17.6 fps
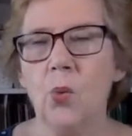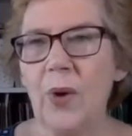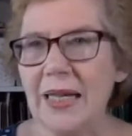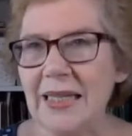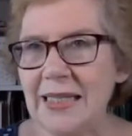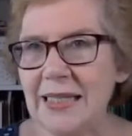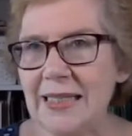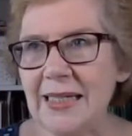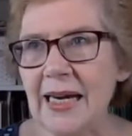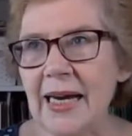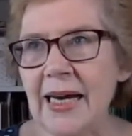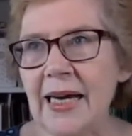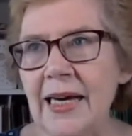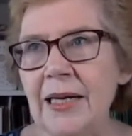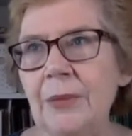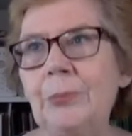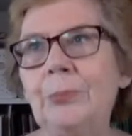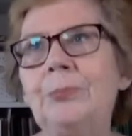
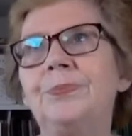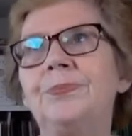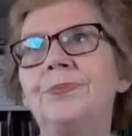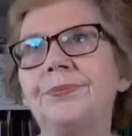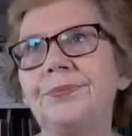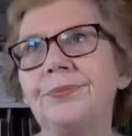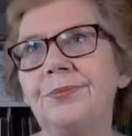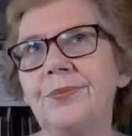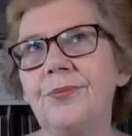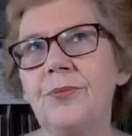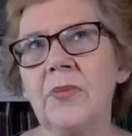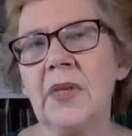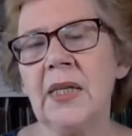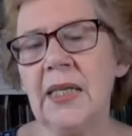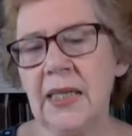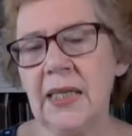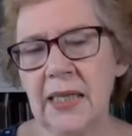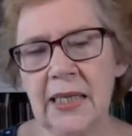Wednesday
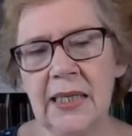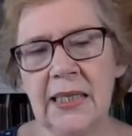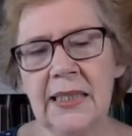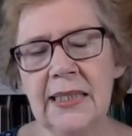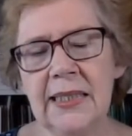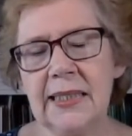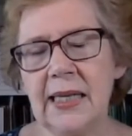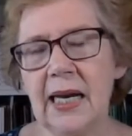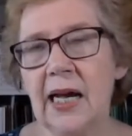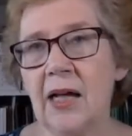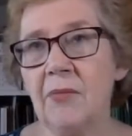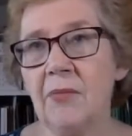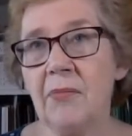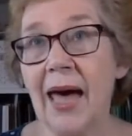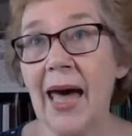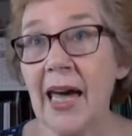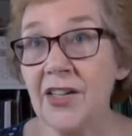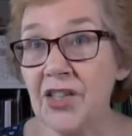is
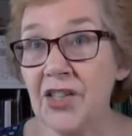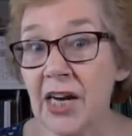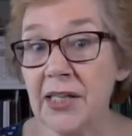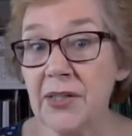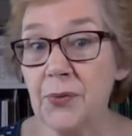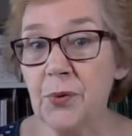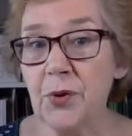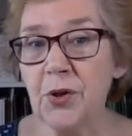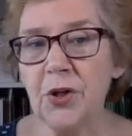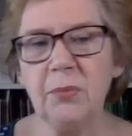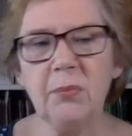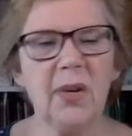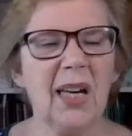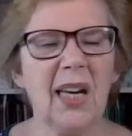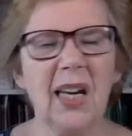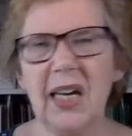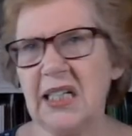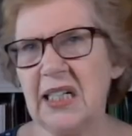um, AJ's
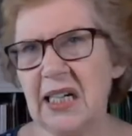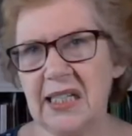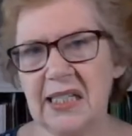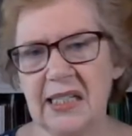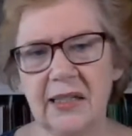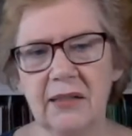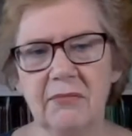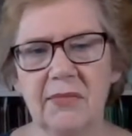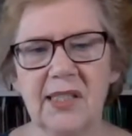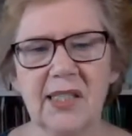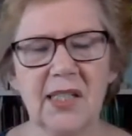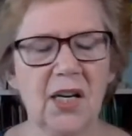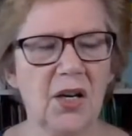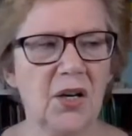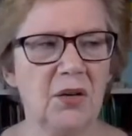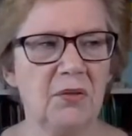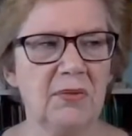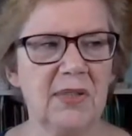room. He does it.
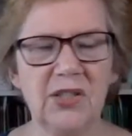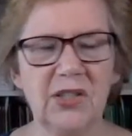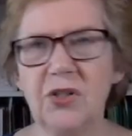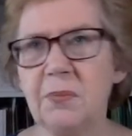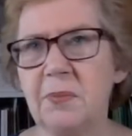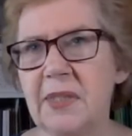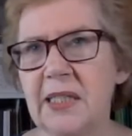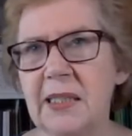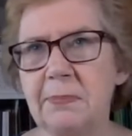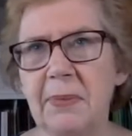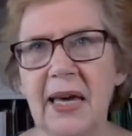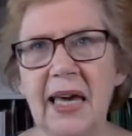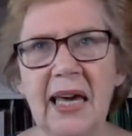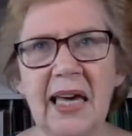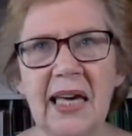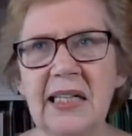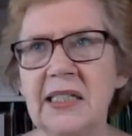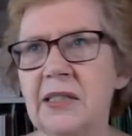So he strips his
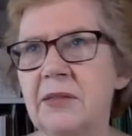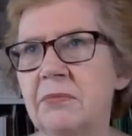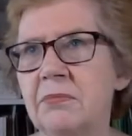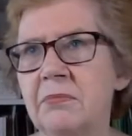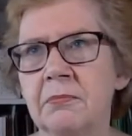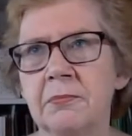bed,